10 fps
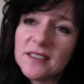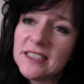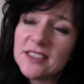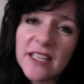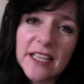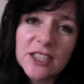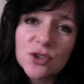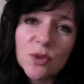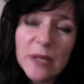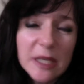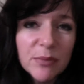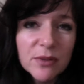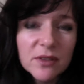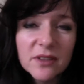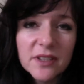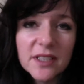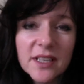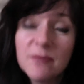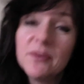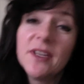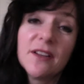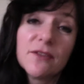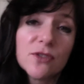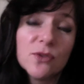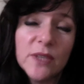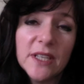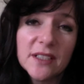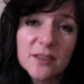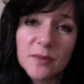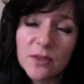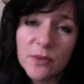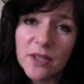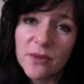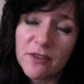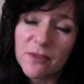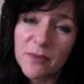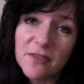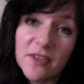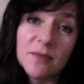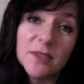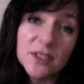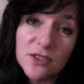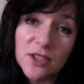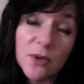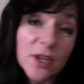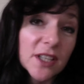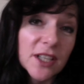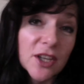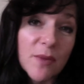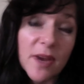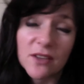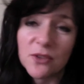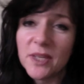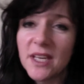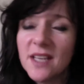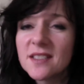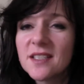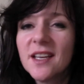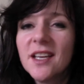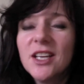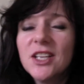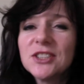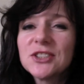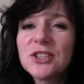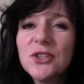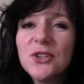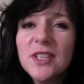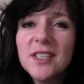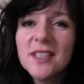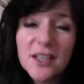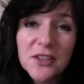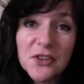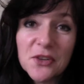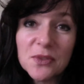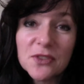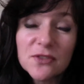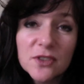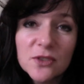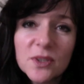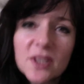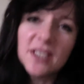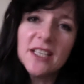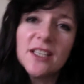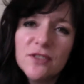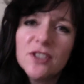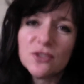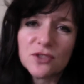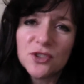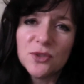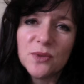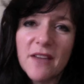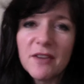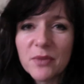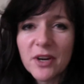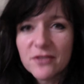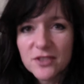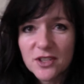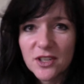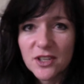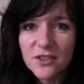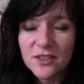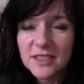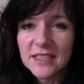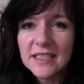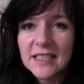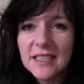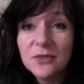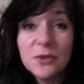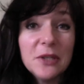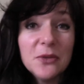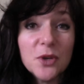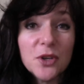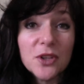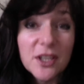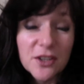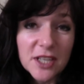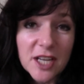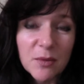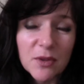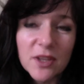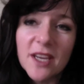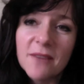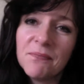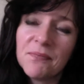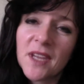Intellectual people that come down for a week, spend a week away from their families, do their work, and then go back on the weekends. So the dining room was filled with individuals who were having breakfast alone. We were the only couple there.